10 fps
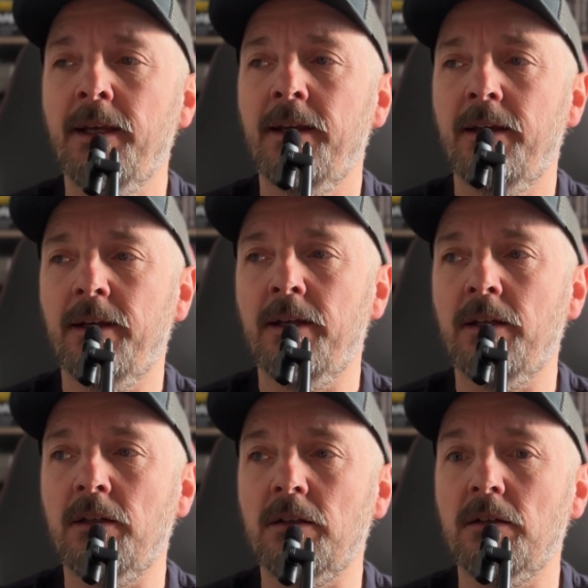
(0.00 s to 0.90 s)

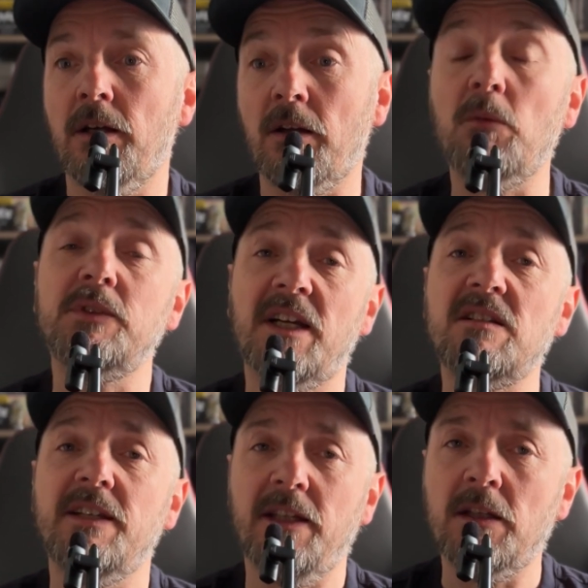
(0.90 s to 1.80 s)
And I was
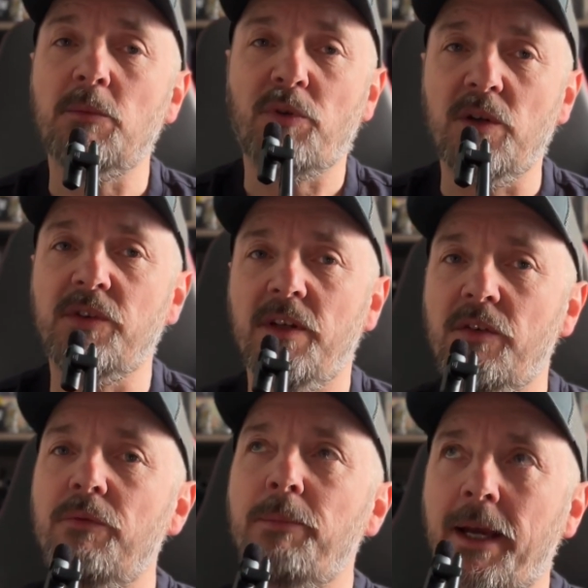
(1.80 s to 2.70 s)
actually in the process
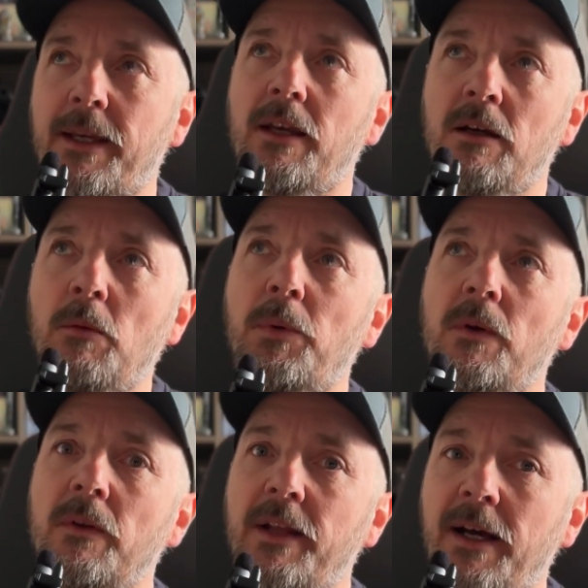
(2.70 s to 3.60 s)
of backing up
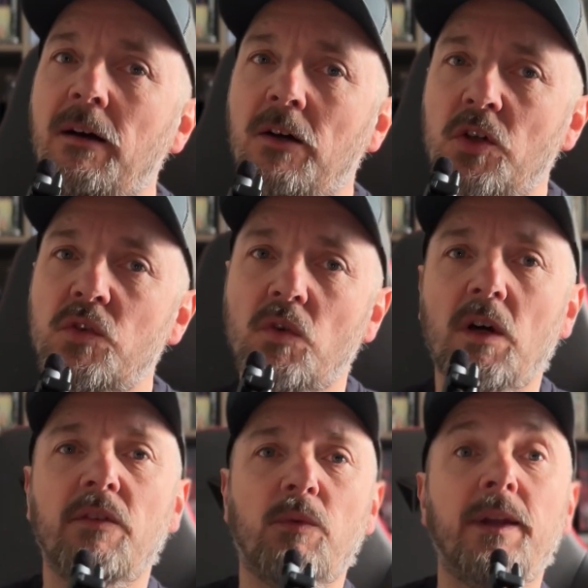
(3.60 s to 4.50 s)
that hard
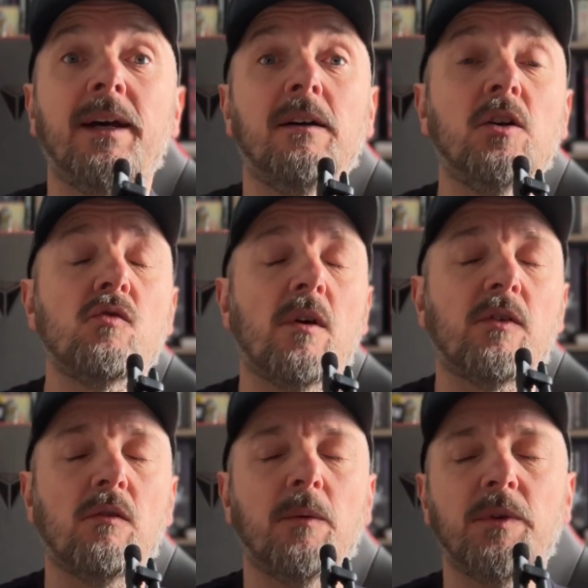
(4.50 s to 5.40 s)
drive when that hard drive
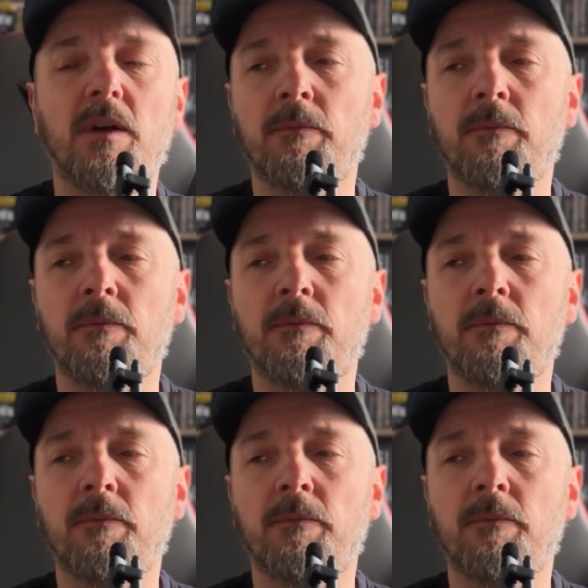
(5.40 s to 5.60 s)
corrupted.